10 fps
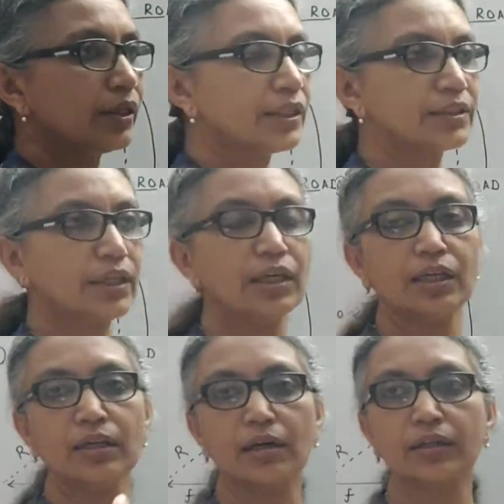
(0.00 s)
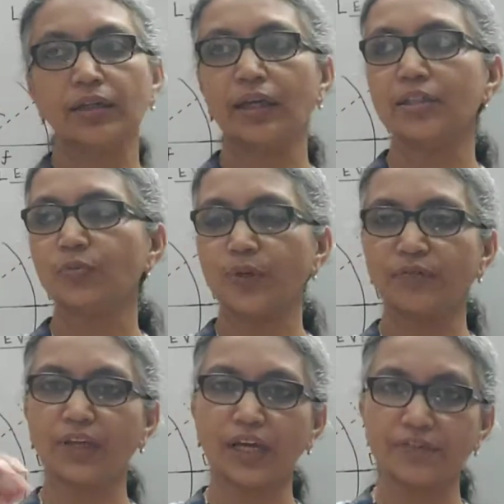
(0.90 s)
let's say in our case
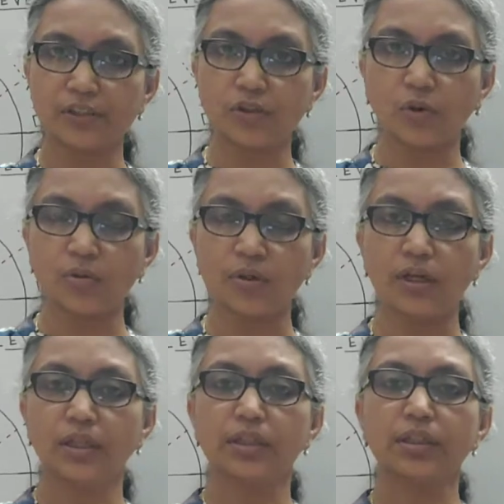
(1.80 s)
where we have a stone